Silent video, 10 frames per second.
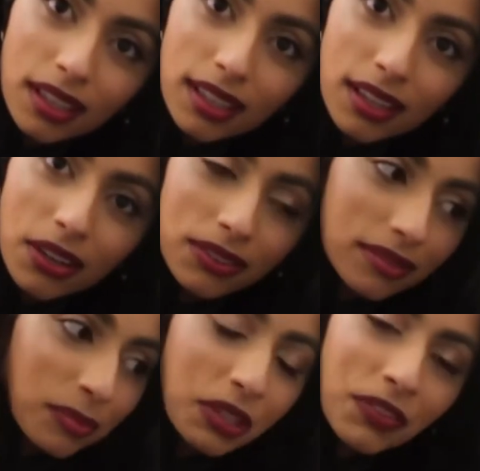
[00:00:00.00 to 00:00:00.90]
you know,
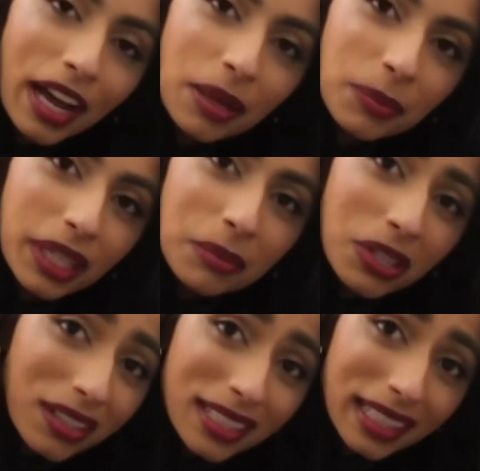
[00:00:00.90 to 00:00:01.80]
be fine, but I'm
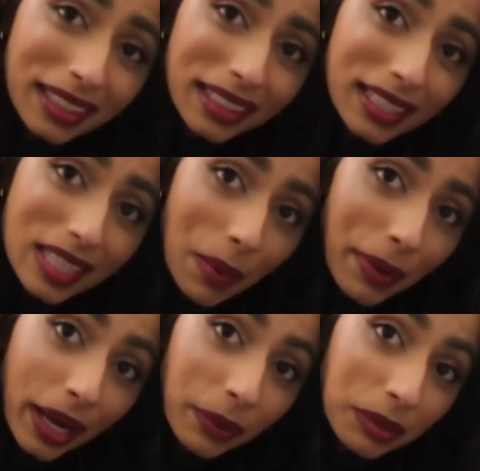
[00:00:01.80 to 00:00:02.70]
not taking the cassette
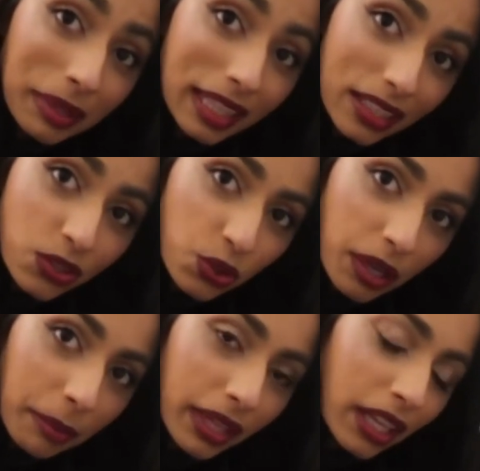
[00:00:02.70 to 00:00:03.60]
bag with me this
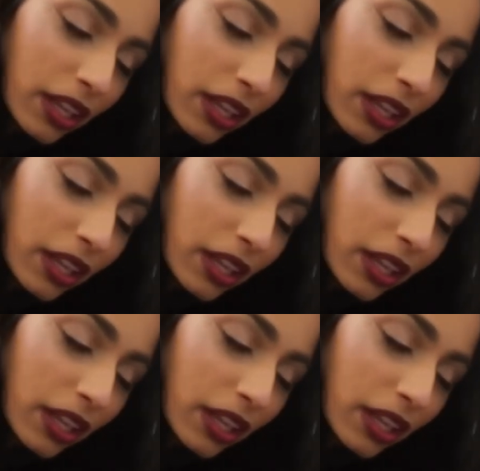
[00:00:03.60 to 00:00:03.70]
trip.